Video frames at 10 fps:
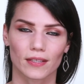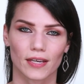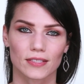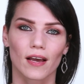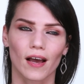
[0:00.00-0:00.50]

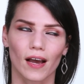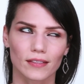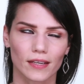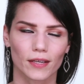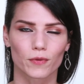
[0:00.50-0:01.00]
That's
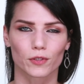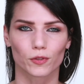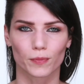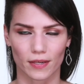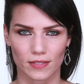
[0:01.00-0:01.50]
highlighting with a
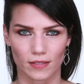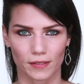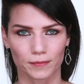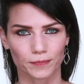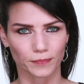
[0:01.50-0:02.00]
luminizer.